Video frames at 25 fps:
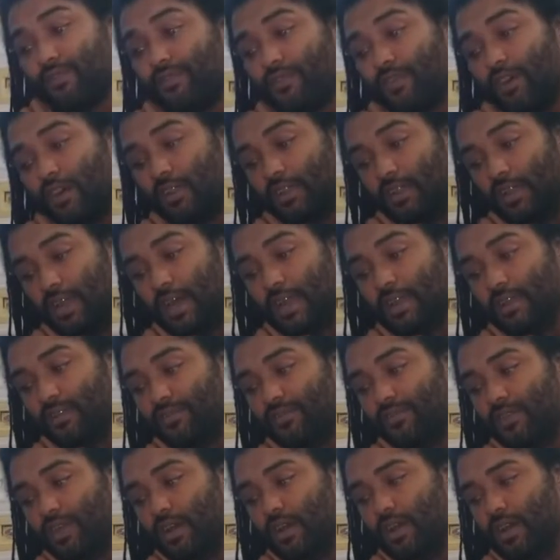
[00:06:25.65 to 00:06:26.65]
A lot
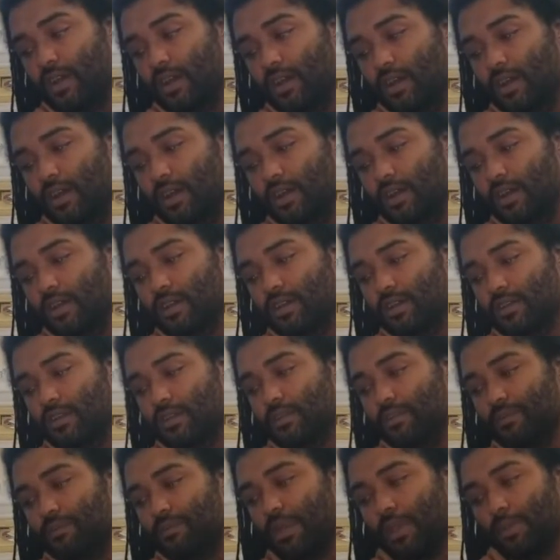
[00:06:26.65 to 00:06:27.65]
of
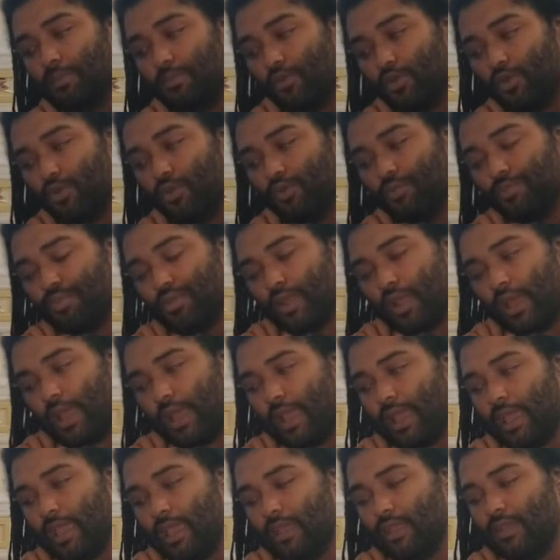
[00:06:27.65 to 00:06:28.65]
people who
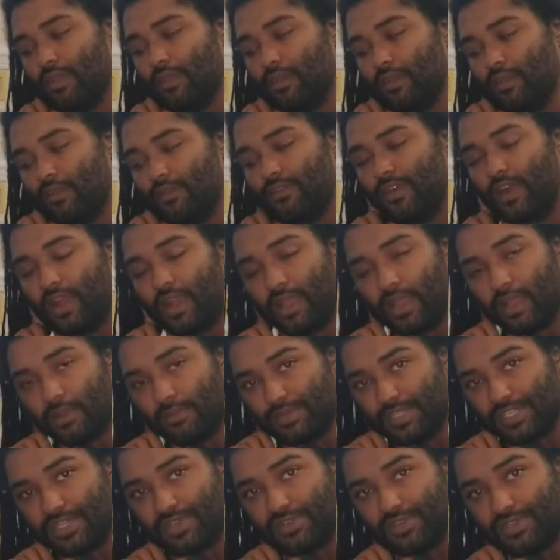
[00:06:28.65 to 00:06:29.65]
play fighting
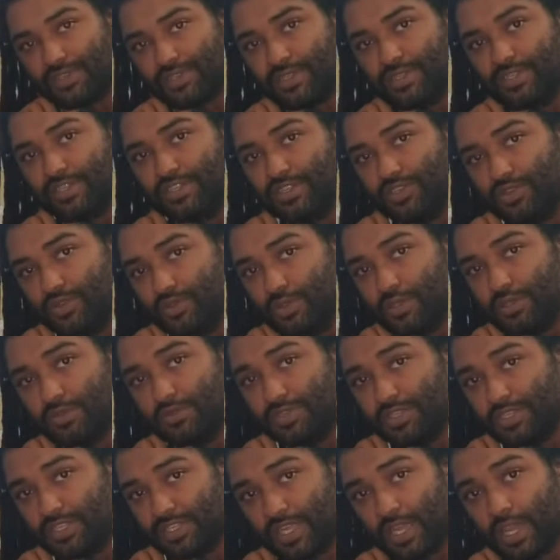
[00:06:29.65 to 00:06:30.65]
games seriously do
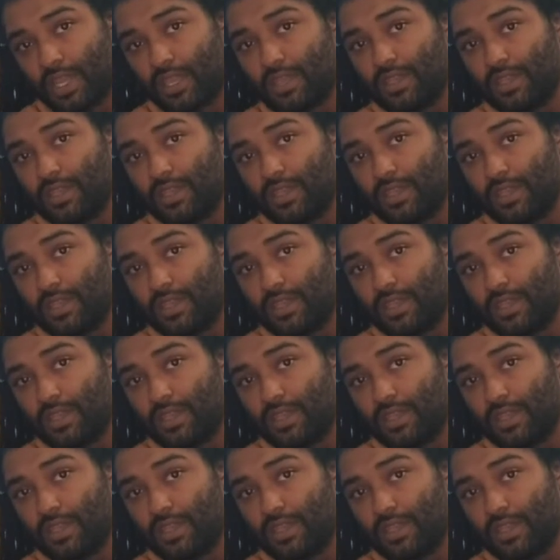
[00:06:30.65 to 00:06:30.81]
use stick.